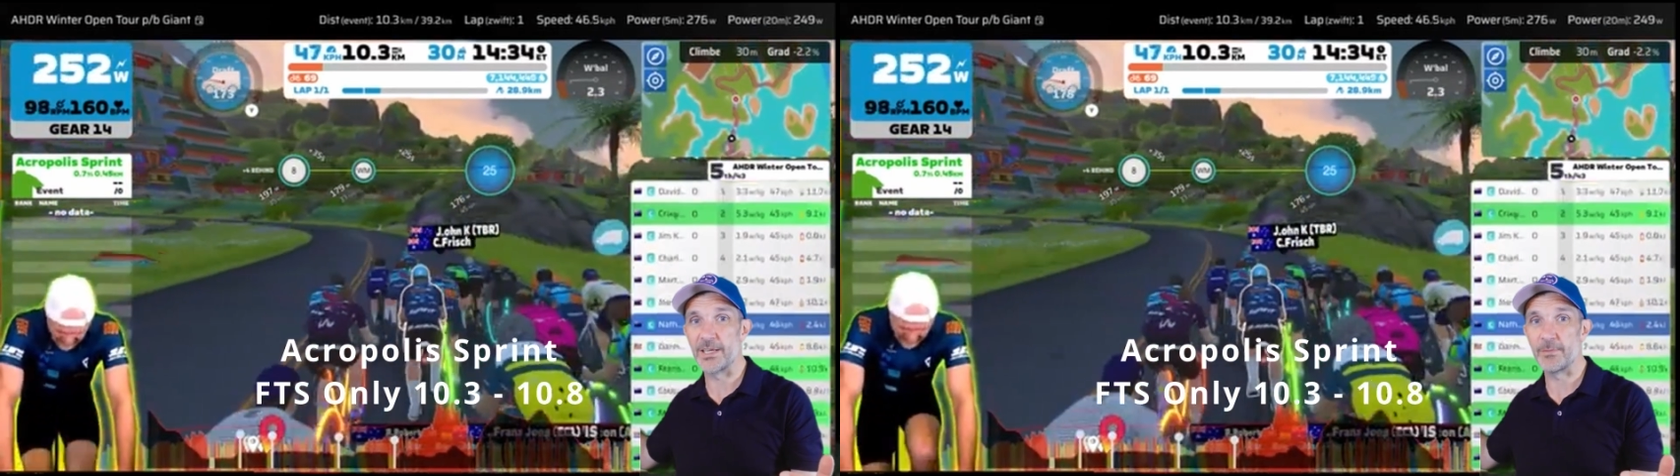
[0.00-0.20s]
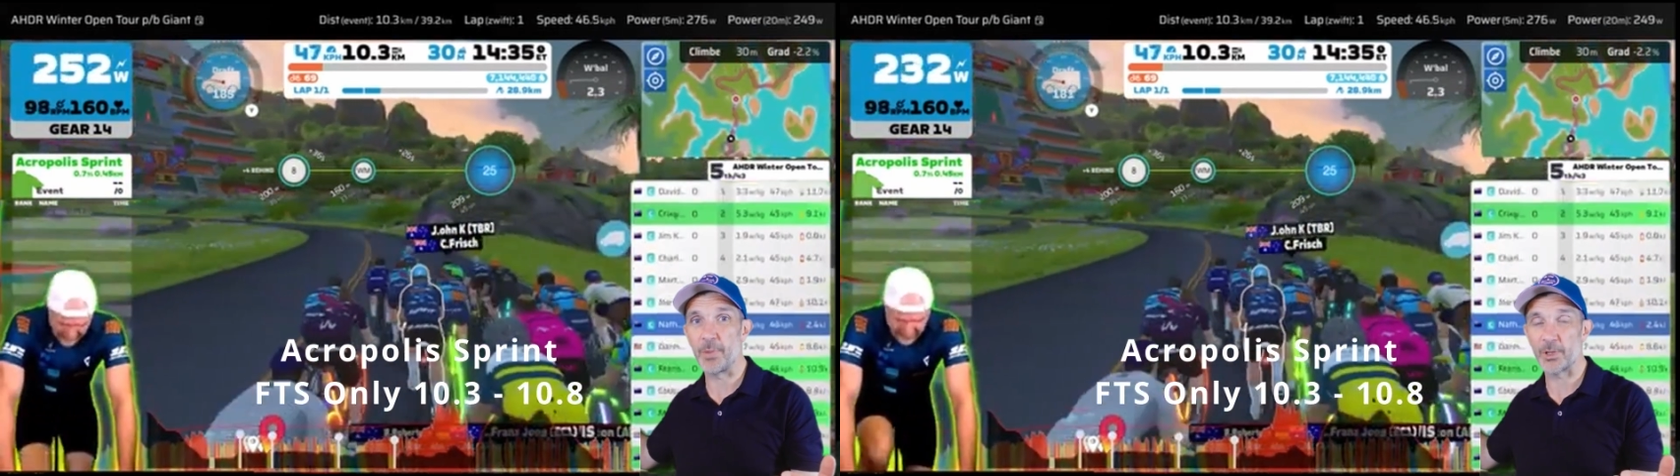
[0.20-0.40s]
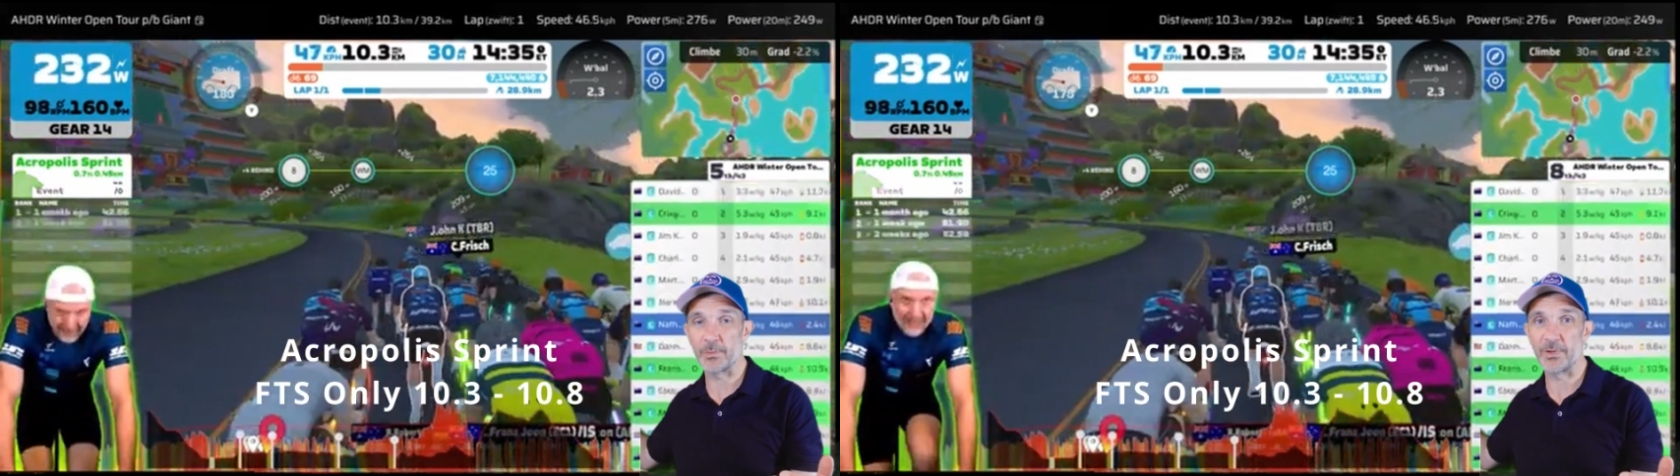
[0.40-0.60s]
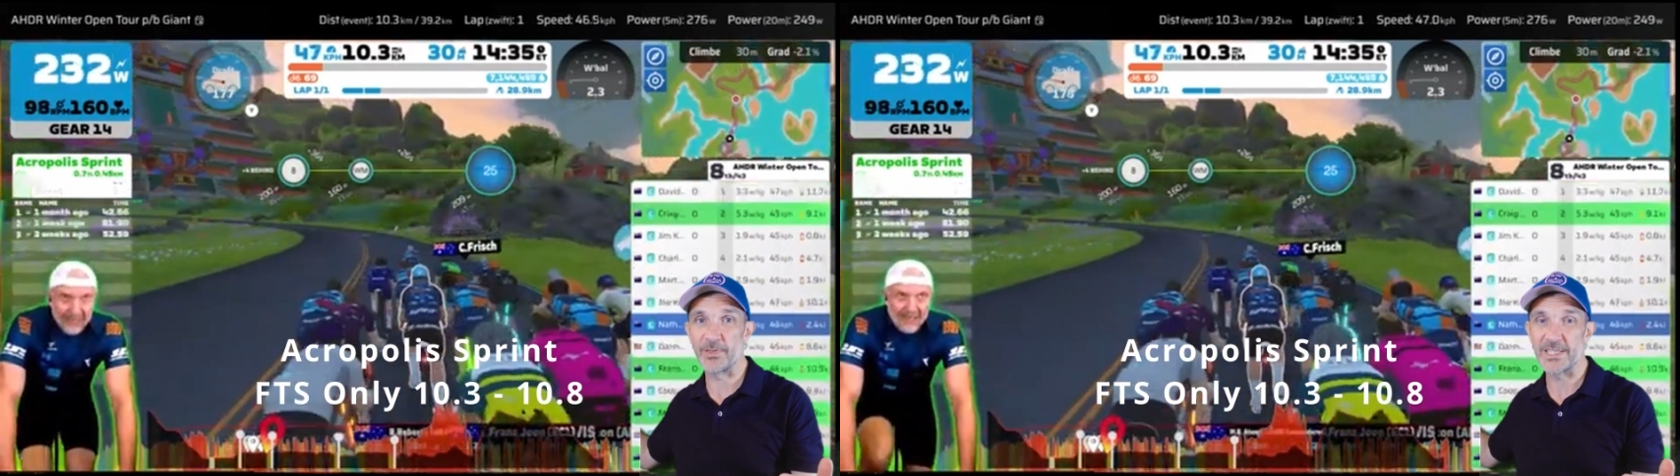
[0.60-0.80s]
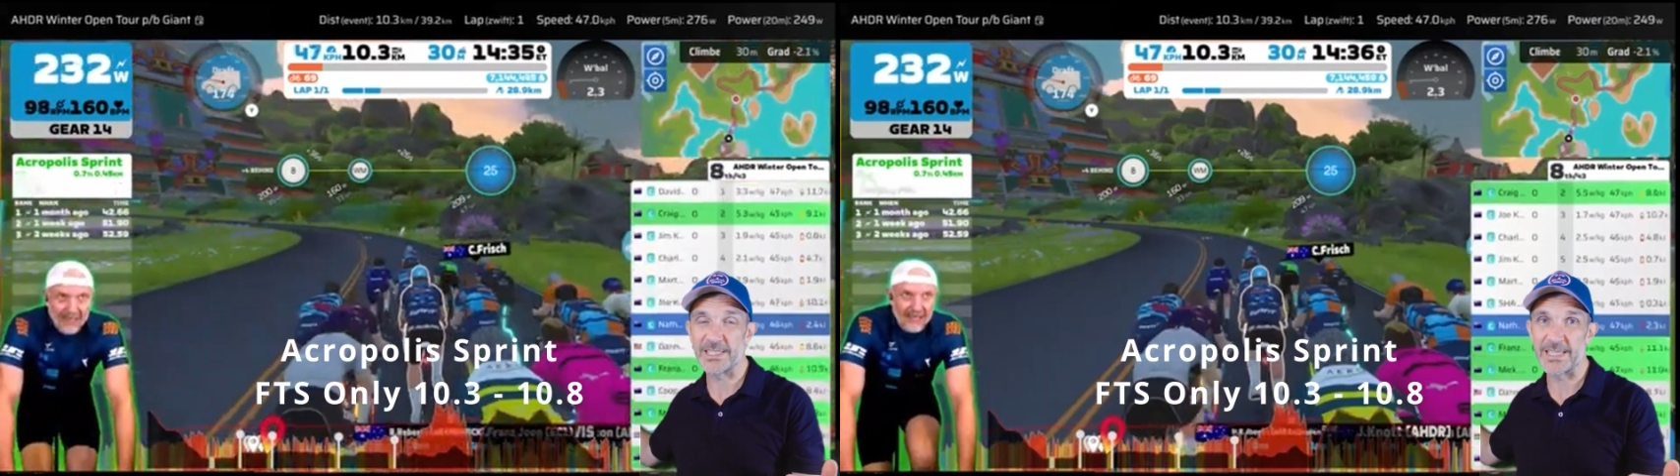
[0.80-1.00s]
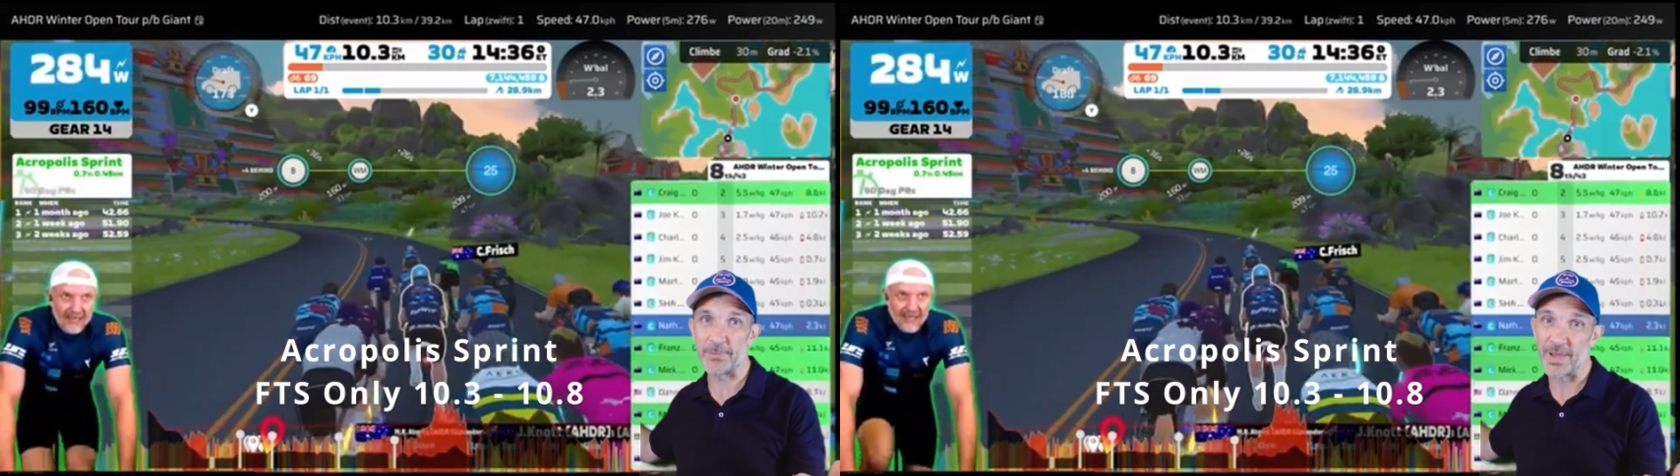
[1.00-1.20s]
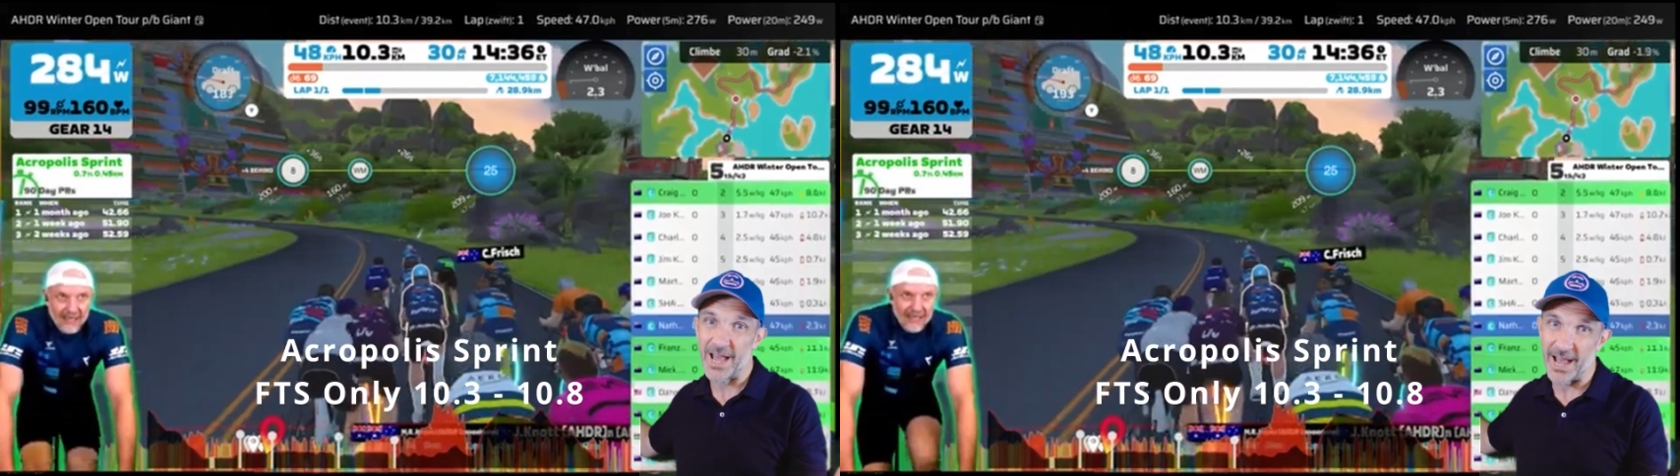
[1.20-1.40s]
bottom of this dip,